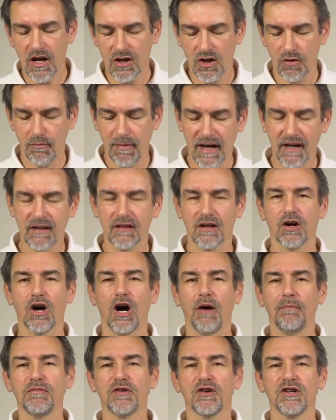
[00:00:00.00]
You make the
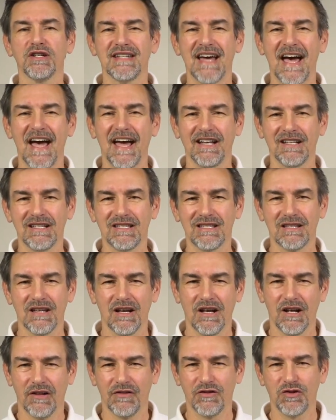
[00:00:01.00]
copter dance
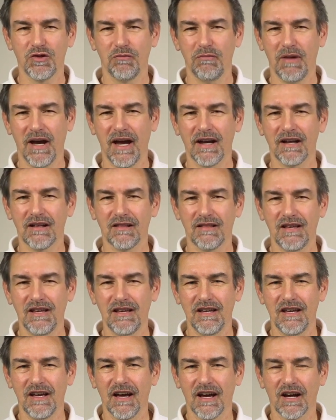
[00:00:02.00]
to make
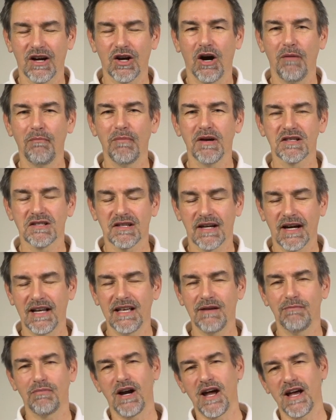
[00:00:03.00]
the compass
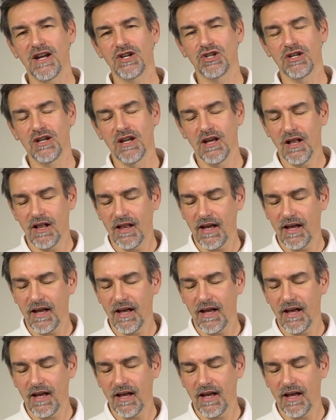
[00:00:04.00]
calibration.